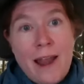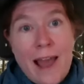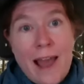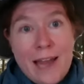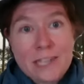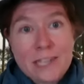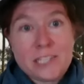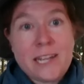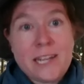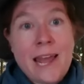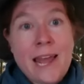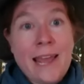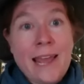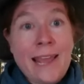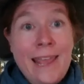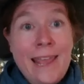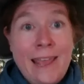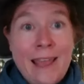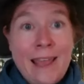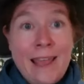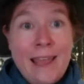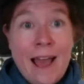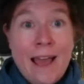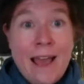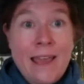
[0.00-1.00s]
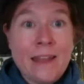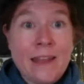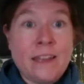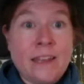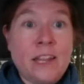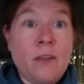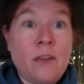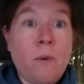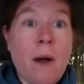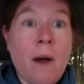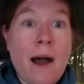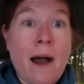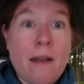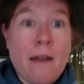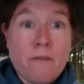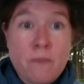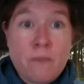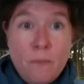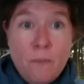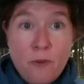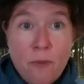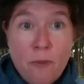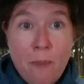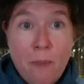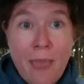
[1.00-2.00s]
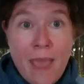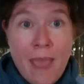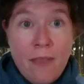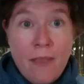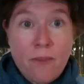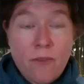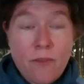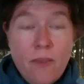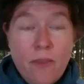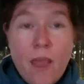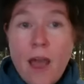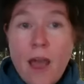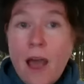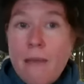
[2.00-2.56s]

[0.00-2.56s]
hashtag INDY from space.